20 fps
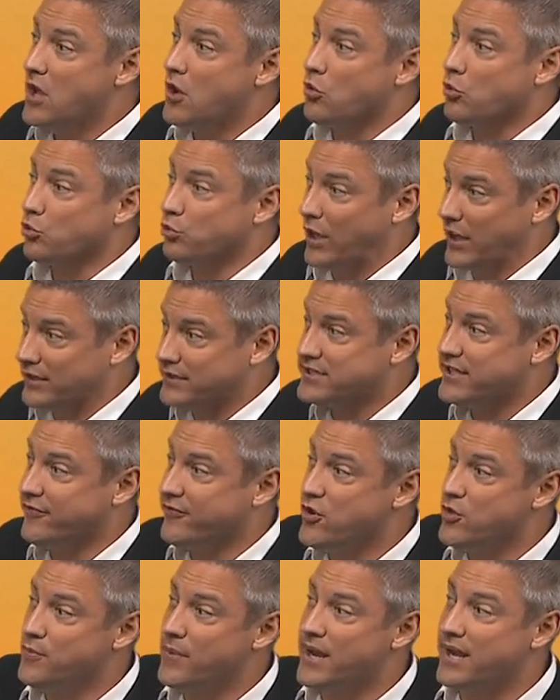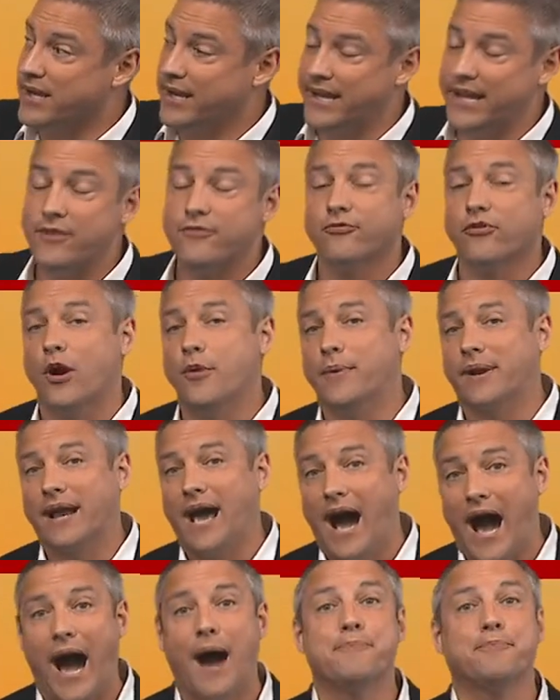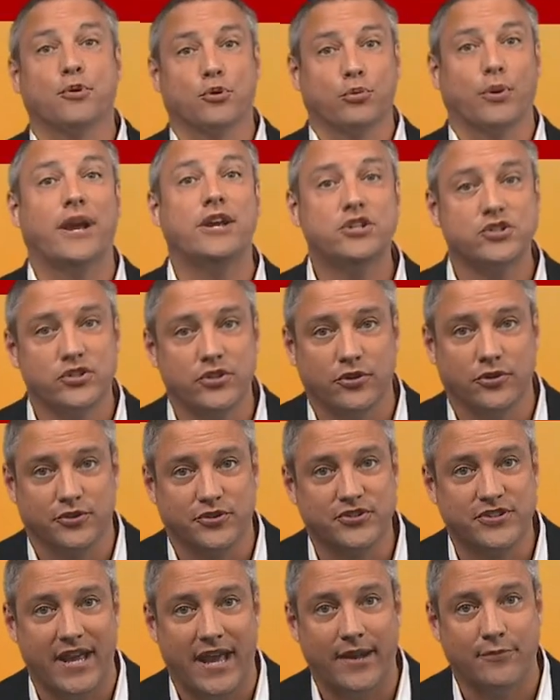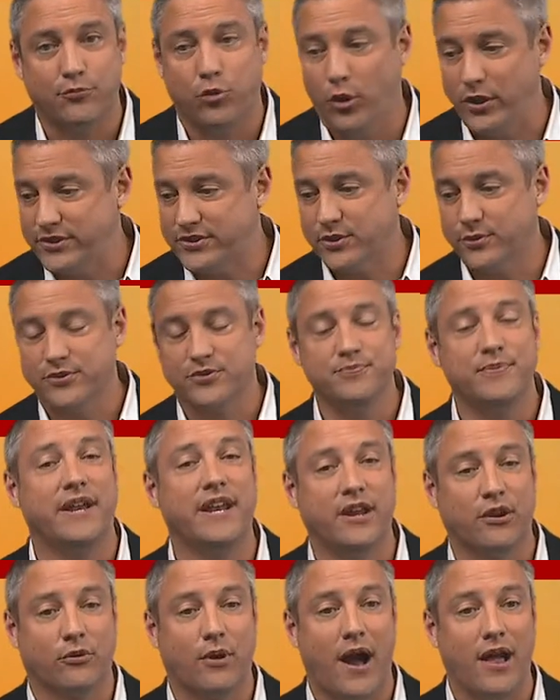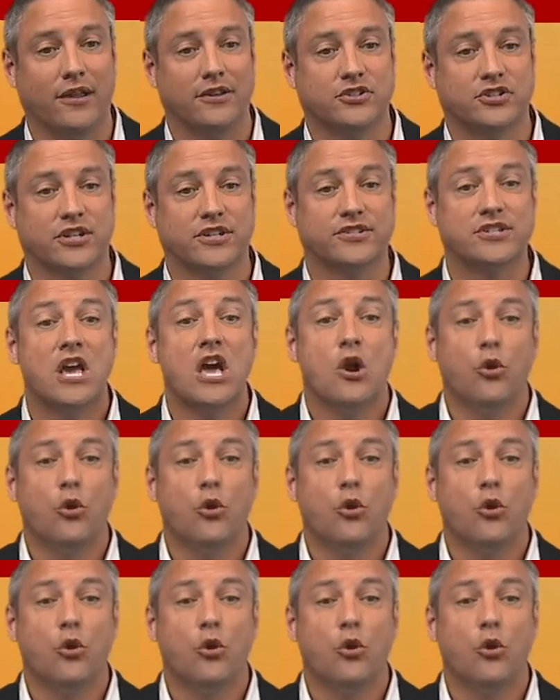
Relative humidity from an operational standpoint, so as meteorologists,